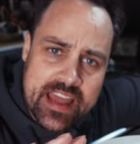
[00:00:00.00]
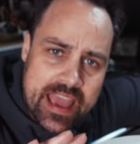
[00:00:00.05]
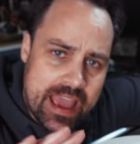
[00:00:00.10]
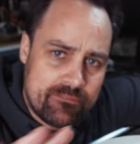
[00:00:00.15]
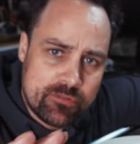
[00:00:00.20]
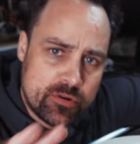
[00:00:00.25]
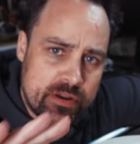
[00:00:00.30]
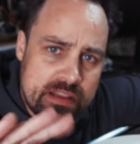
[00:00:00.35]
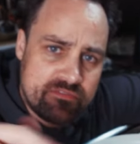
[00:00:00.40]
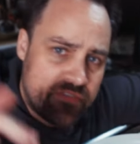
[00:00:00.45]
to
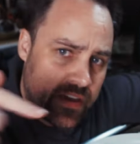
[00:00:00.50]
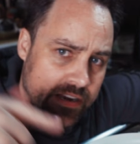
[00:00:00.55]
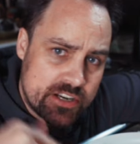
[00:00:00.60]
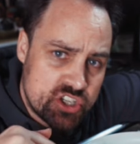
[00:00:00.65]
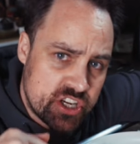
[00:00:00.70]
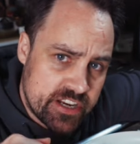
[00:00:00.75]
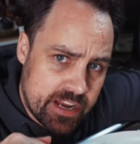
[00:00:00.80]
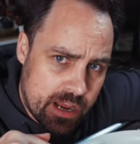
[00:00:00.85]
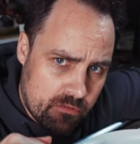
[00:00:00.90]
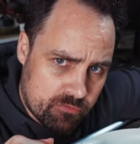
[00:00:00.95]
ever eat
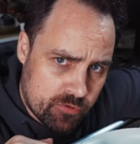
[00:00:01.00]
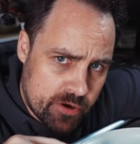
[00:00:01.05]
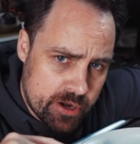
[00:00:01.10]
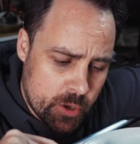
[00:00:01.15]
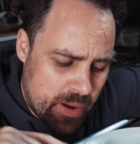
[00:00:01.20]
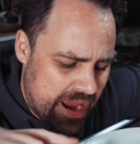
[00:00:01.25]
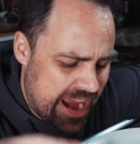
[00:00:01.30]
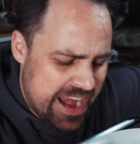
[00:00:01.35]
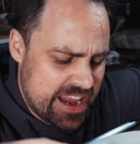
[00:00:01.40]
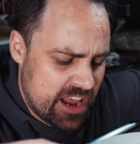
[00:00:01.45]
fettuccine
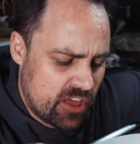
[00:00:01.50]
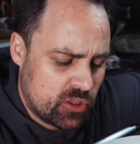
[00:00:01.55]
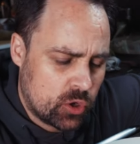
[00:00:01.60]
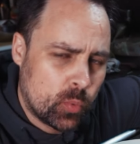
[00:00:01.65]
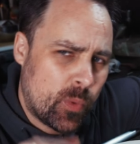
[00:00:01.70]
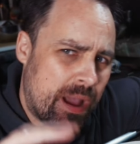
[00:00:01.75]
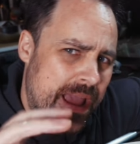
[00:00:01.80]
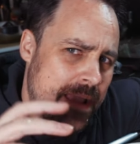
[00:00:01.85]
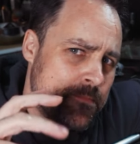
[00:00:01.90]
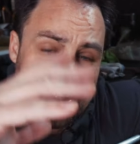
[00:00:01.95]
alfredo any other
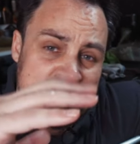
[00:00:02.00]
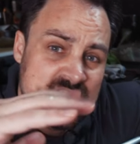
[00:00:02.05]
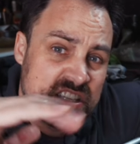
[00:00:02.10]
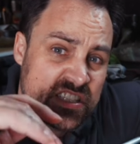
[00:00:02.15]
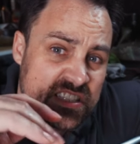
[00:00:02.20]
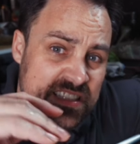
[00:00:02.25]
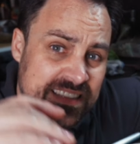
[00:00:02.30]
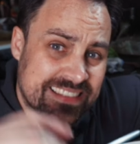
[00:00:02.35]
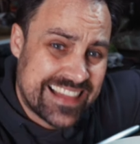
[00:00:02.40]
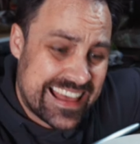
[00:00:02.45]
way. This
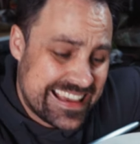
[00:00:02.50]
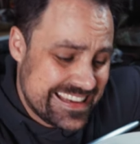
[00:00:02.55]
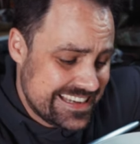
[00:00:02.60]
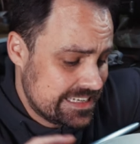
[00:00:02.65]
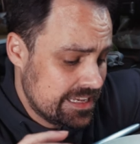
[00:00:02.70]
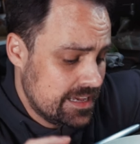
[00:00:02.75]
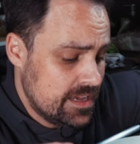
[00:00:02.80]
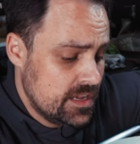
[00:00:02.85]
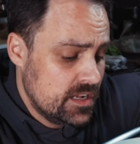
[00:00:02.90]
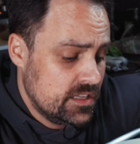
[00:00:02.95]
is
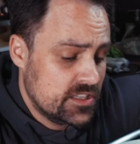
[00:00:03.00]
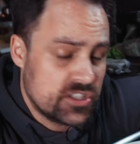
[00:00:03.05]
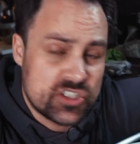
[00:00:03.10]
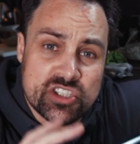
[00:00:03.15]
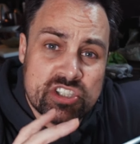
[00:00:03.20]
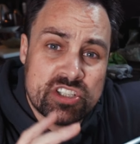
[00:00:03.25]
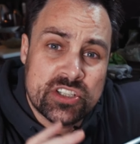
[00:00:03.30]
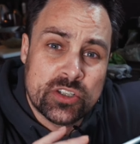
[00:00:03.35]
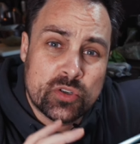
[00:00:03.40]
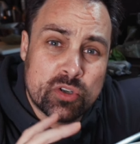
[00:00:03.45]
light, this
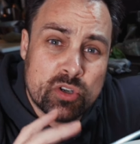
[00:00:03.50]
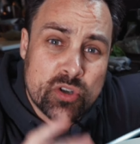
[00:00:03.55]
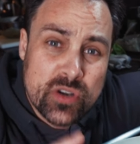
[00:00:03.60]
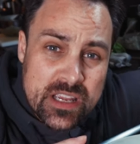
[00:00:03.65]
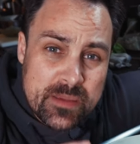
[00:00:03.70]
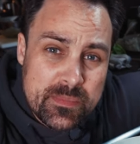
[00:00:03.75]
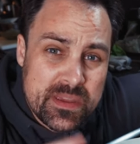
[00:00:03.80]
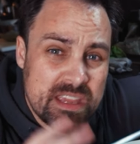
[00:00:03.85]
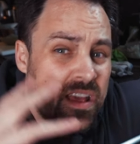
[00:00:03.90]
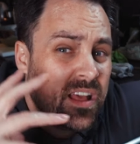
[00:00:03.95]
is still
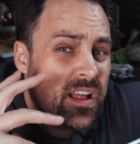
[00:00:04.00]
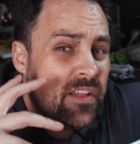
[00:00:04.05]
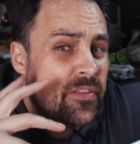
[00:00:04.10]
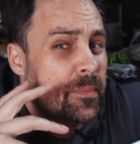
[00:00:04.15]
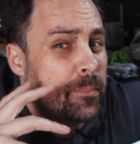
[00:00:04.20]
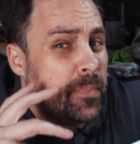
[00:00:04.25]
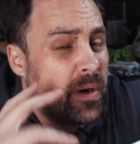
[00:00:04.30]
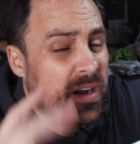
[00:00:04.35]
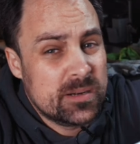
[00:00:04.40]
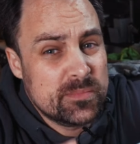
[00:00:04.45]
creamy.
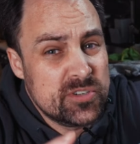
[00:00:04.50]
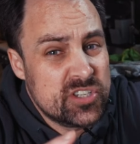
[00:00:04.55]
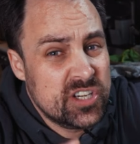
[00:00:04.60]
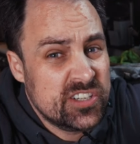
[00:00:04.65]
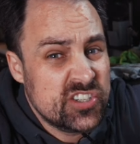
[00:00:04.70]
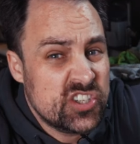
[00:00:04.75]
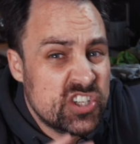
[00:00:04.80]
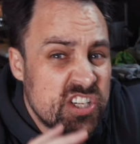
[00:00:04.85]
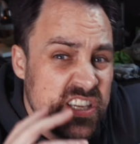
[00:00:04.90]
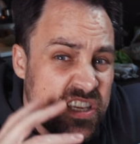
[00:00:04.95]
The
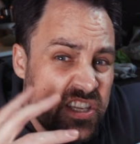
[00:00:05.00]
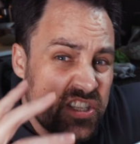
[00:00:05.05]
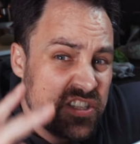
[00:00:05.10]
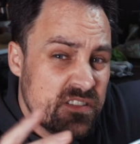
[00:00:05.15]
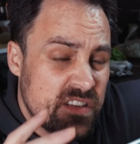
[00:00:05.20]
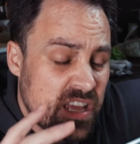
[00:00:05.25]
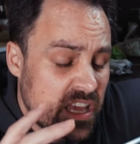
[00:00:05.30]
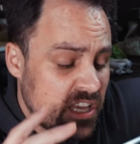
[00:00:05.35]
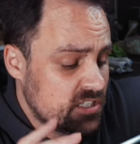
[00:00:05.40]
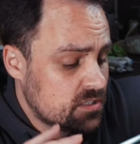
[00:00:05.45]
Parmesan cheese
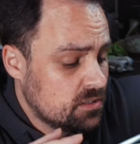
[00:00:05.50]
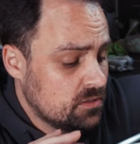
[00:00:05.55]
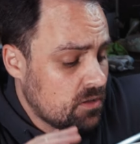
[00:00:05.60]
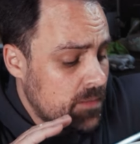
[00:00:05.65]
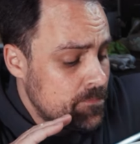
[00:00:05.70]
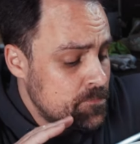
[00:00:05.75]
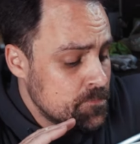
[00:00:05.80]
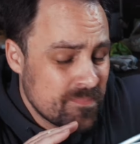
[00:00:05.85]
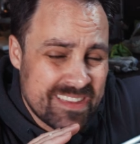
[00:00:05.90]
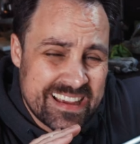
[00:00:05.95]
you taste a
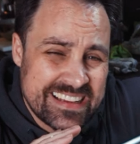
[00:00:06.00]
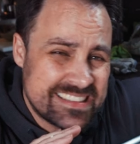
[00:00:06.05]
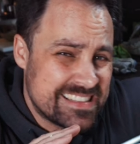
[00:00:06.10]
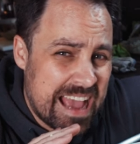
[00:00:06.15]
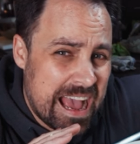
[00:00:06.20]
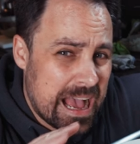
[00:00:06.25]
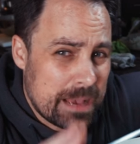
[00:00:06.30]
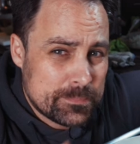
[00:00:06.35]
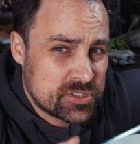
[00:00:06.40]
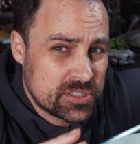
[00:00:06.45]
lot. It's
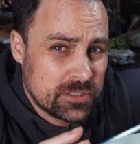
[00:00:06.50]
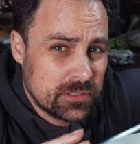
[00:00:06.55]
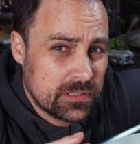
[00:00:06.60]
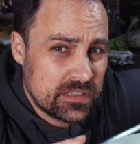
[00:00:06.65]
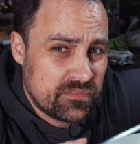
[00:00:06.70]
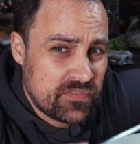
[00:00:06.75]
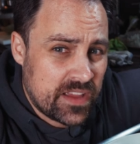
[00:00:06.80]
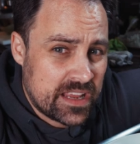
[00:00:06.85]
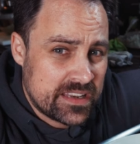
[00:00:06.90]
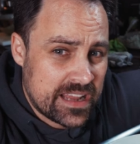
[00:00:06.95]

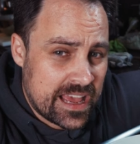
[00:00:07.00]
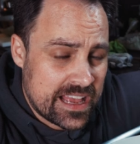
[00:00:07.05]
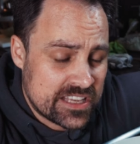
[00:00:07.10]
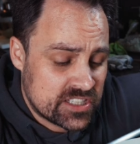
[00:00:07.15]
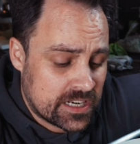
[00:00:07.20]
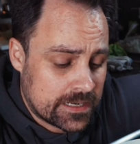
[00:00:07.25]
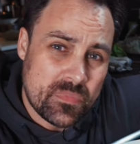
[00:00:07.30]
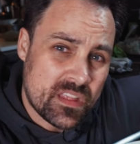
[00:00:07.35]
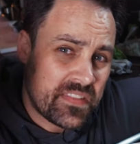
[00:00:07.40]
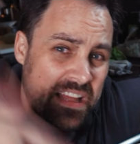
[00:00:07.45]
absolutely
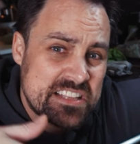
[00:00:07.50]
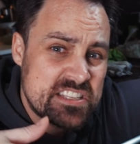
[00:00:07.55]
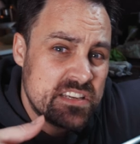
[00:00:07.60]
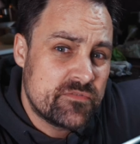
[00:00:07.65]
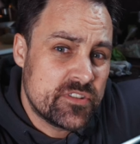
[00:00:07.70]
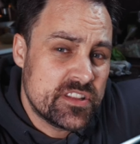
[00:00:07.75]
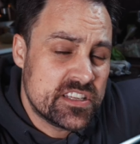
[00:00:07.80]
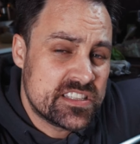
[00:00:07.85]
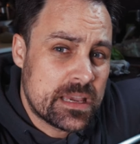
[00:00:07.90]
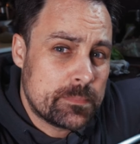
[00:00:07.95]
fantastic. That's it
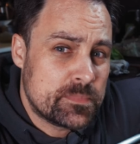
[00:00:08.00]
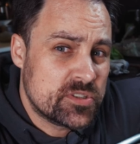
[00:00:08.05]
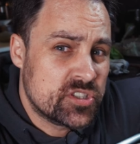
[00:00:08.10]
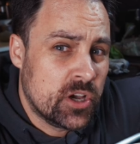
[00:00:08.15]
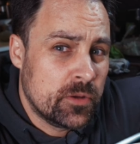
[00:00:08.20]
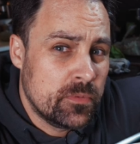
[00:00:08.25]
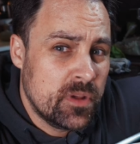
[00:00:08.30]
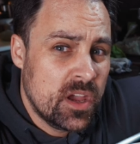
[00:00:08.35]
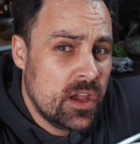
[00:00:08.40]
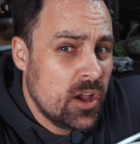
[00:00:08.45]
for this
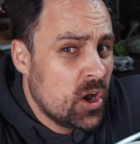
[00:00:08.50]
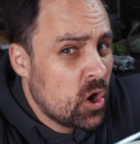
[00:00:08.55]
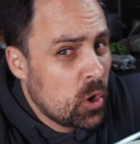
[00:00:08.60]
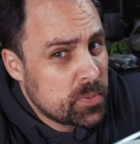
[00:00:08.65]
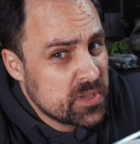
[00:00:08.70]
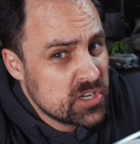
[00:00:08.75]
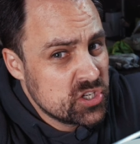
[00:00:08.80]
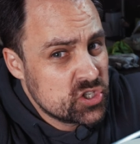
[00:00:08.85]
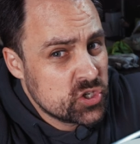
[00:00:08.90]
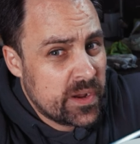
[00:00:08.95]
episode.
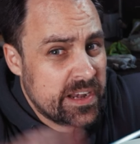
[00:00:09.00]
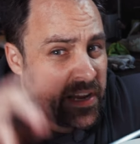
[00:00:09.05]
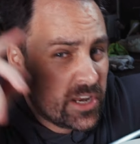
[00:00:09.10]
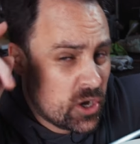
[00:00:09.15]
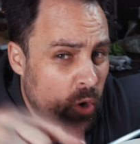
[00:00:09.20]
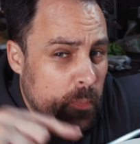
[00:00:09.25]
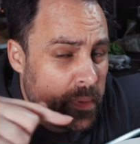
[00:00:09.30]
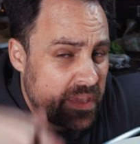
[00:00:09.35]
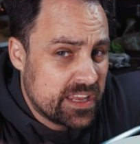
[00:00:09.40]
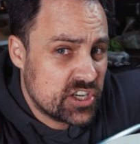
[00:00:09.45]
Hope you enjoyed it.
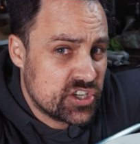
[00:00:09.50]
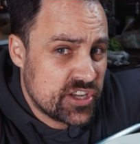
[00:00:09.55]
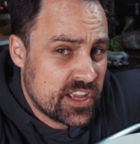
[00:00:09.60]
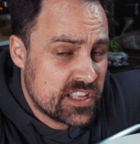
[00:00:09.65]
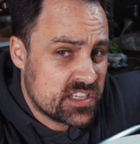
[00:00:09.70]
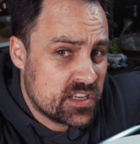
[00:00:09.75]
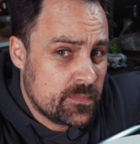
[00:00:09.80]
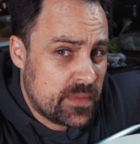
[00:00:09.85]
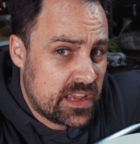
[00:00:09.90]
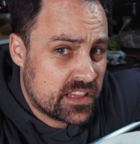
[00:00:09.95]
Hope you get a
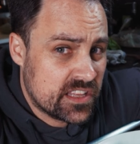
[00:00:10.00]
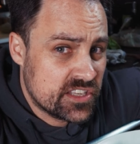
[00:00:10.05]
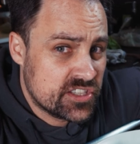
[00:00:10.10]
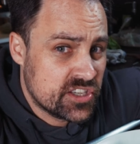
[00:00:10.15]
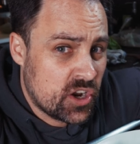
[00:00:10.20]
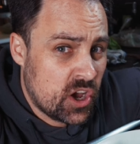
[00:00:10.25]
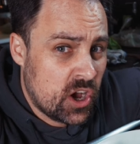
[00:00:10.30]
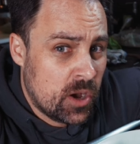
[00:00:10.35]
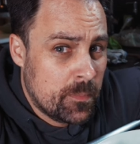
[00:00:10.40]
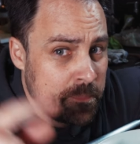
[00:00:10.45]
chance to make this
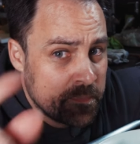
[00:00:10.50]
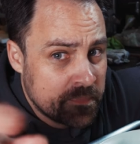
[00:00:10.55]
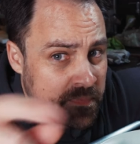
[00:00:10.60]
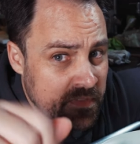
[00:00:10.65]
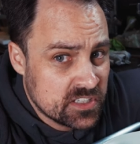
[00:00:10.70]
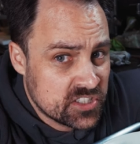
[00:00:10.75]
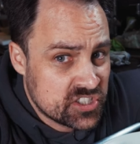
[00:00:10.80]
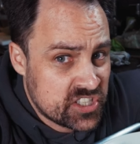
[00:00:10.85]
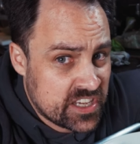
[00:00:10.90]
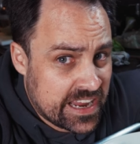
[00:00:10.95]
at home.
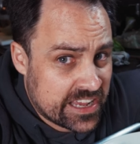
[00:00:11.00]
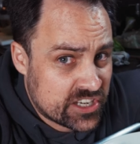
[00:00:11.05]
We'll see you